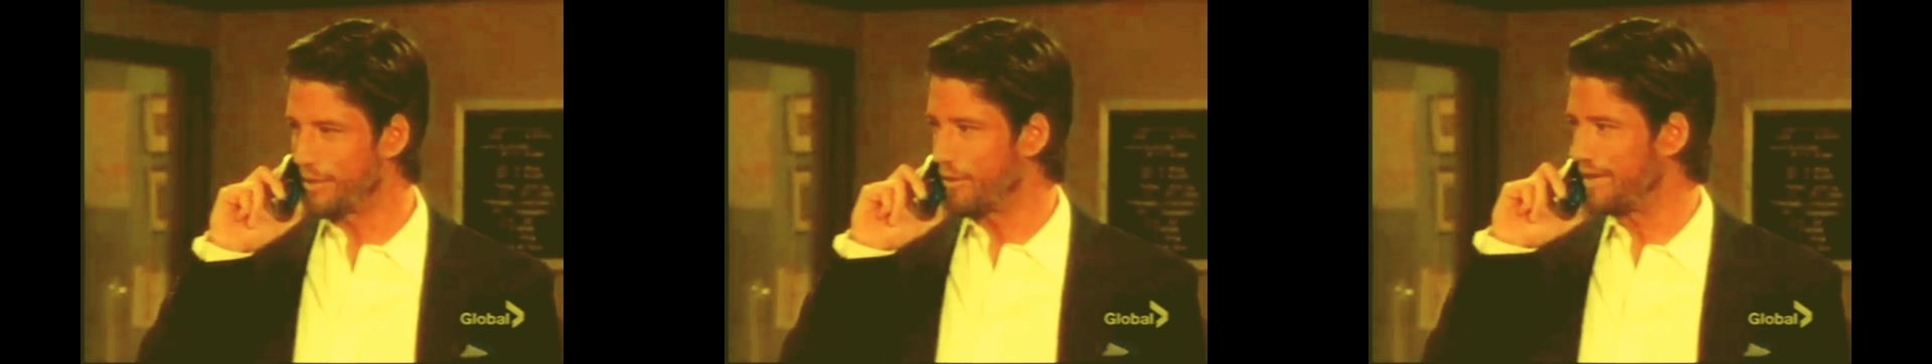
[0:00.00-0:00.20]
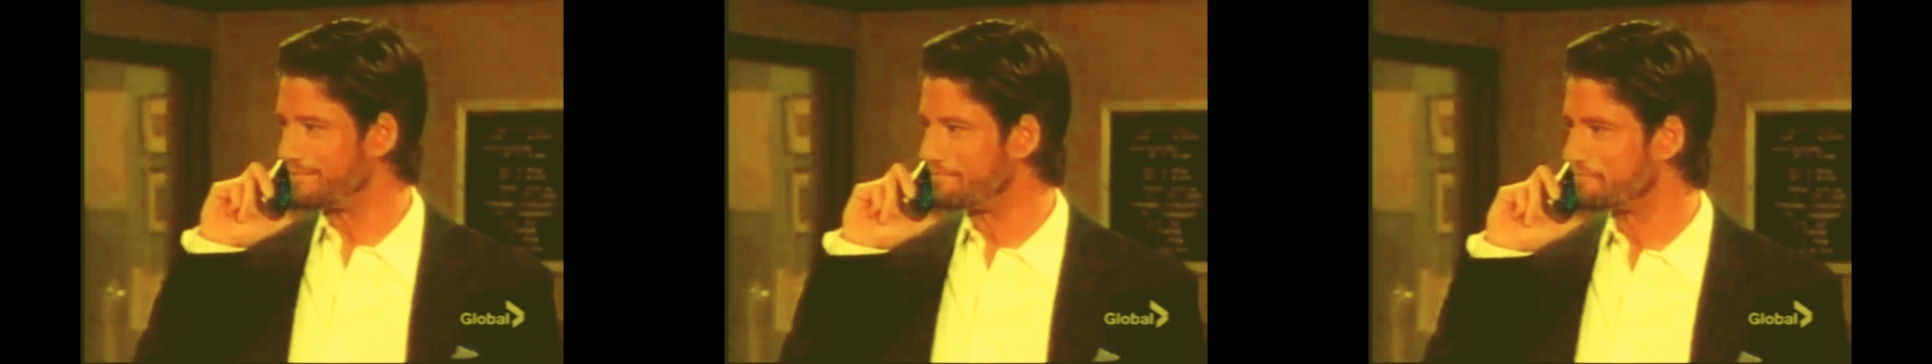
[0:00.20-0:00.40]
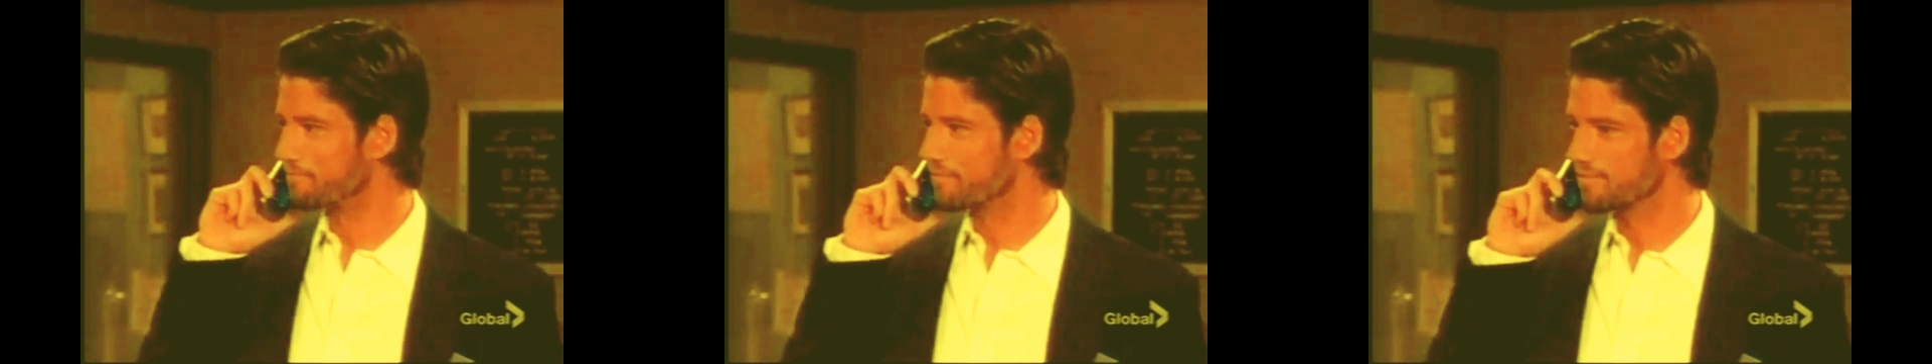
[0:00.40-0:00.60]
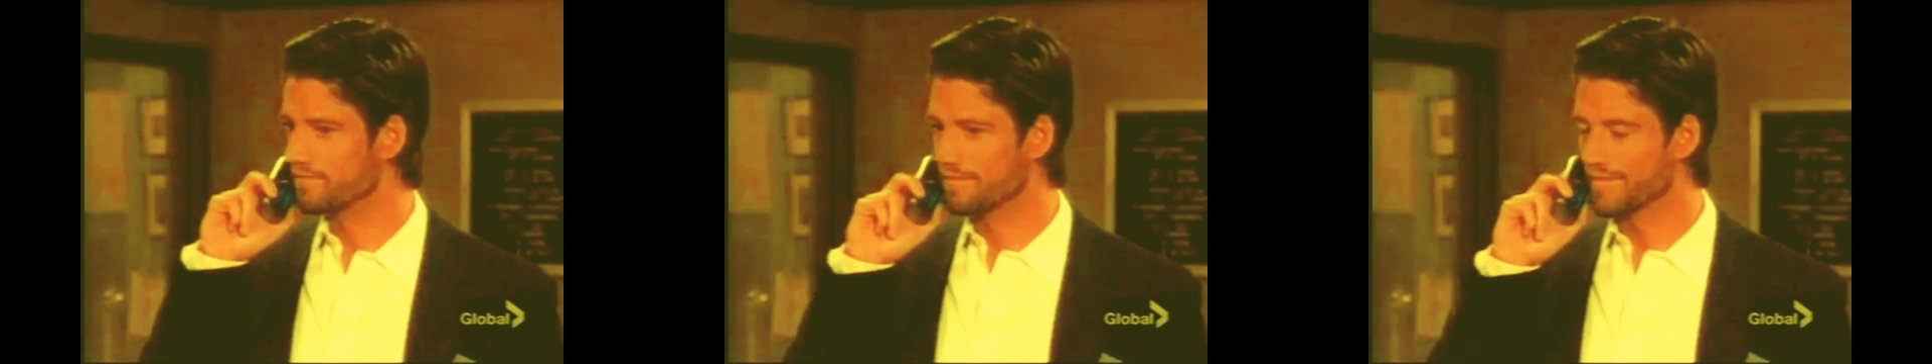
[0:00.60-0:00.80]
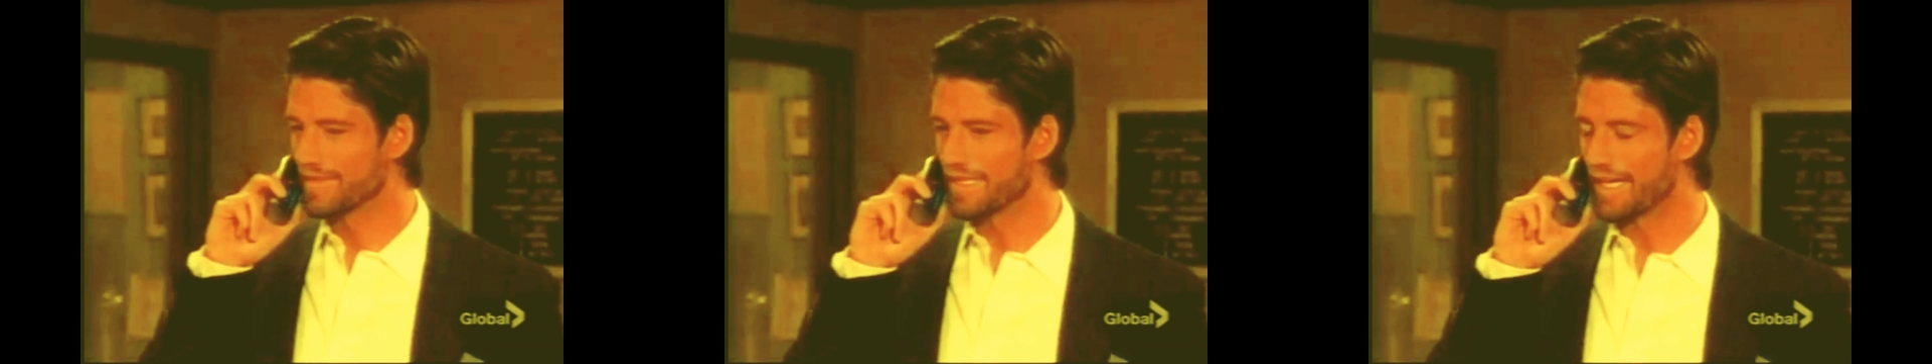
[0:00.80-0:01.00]
Anyway,
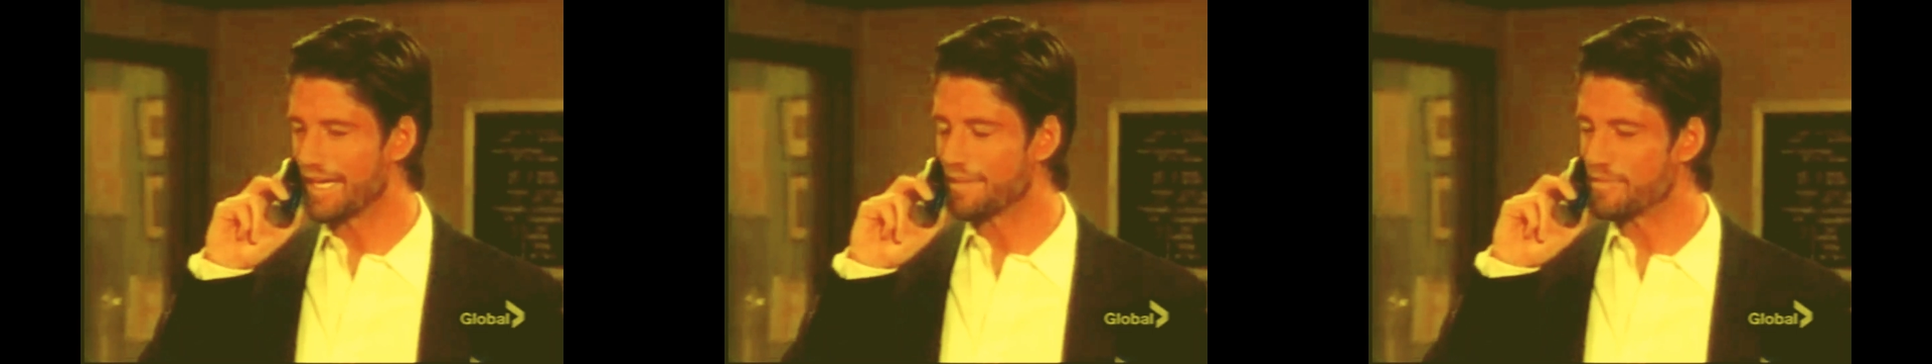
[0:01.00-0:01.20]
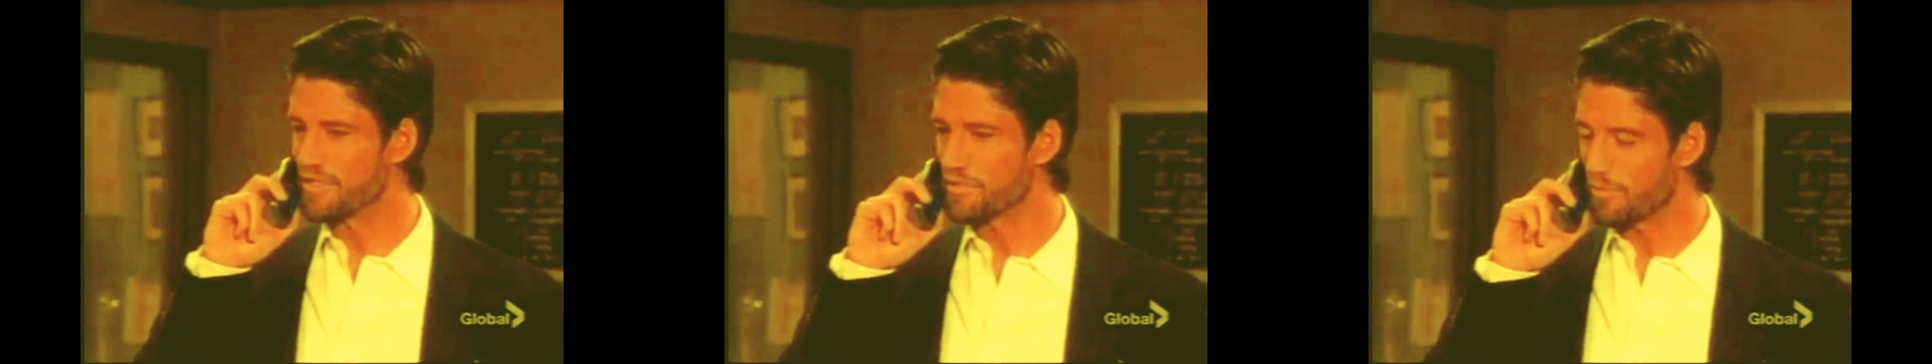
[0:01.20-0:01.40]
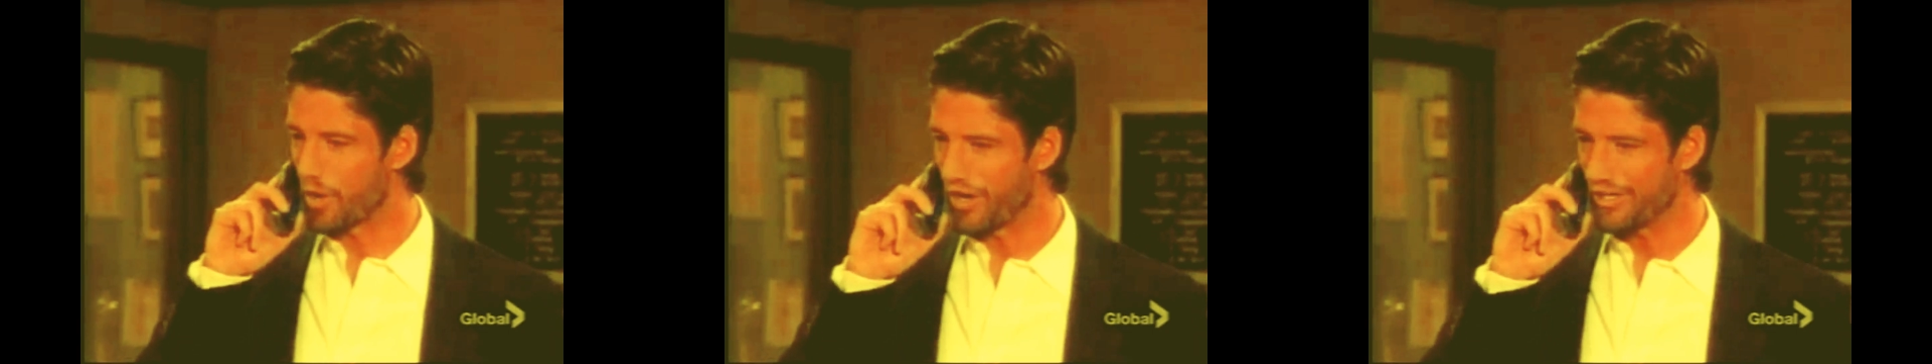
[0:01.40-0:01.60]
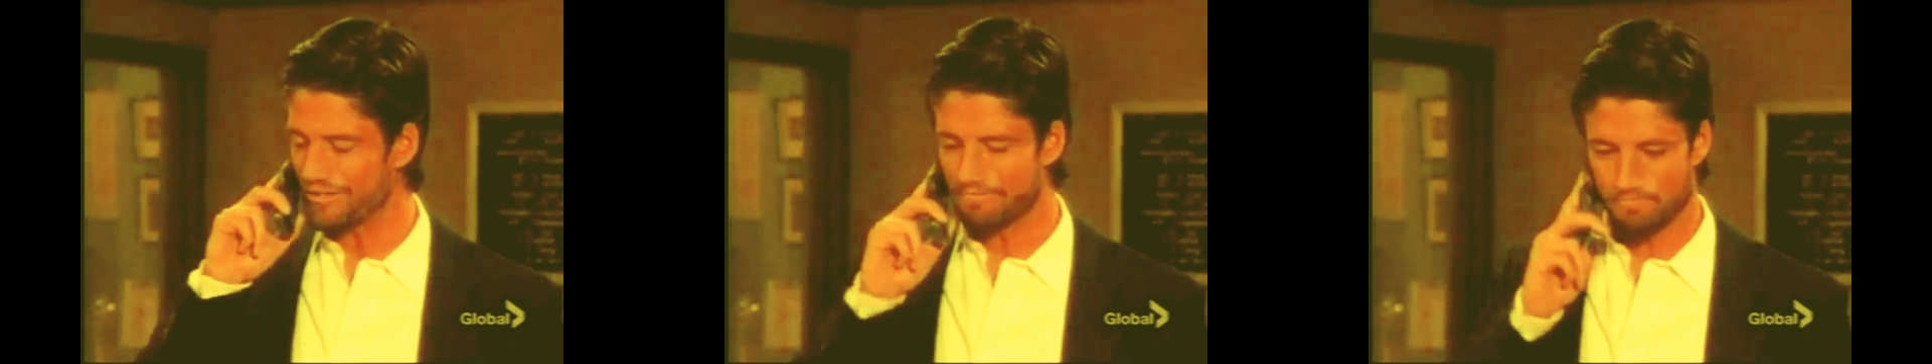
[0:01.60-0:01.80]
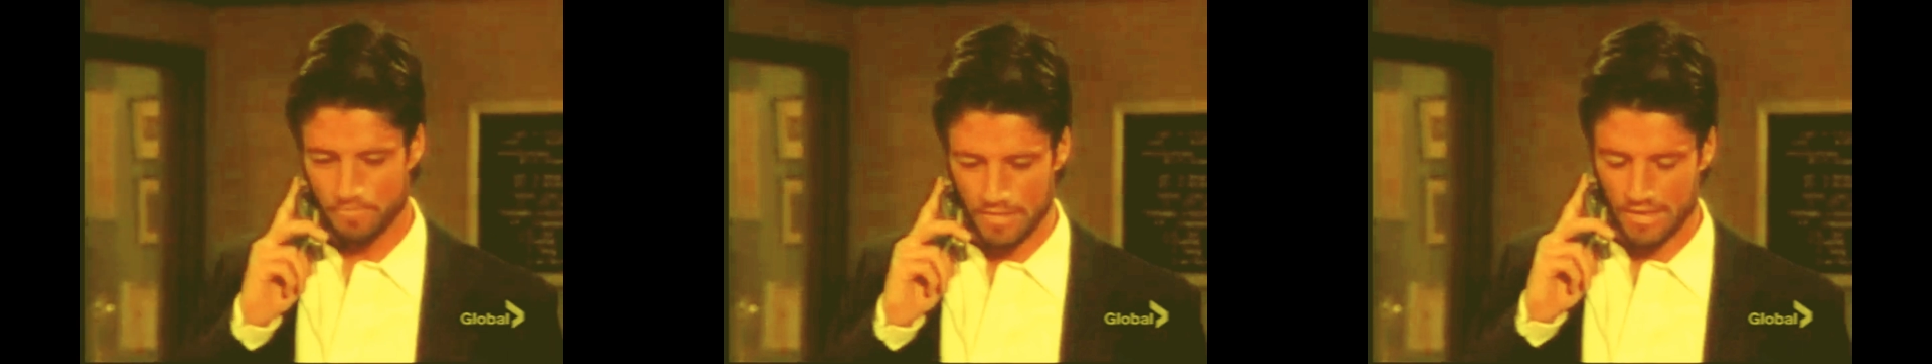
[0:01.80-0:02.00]
I'm
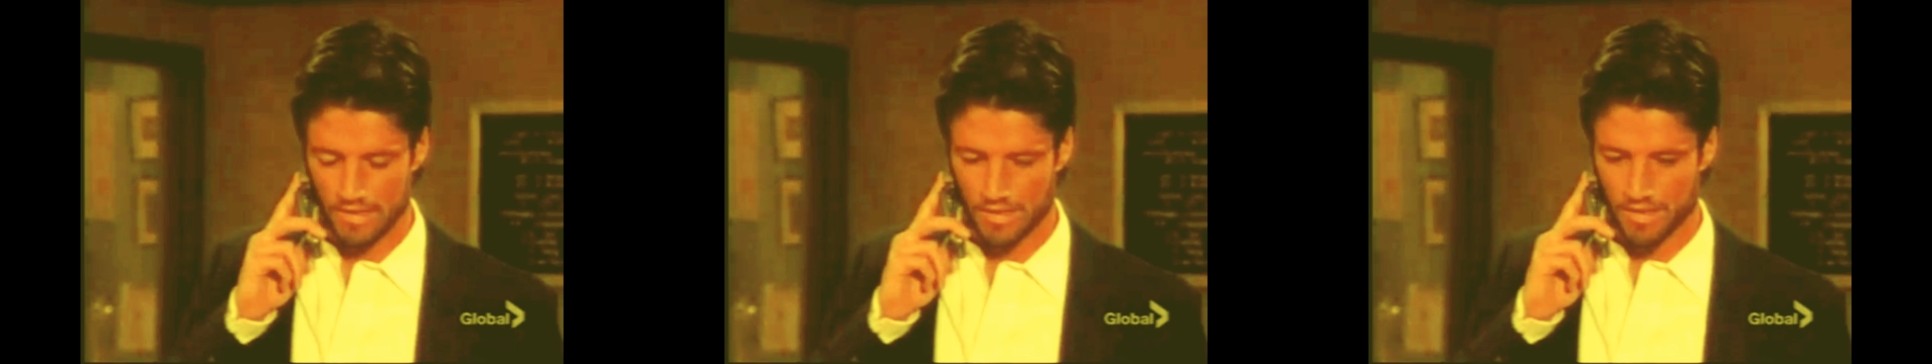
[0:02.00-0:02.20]
sprung.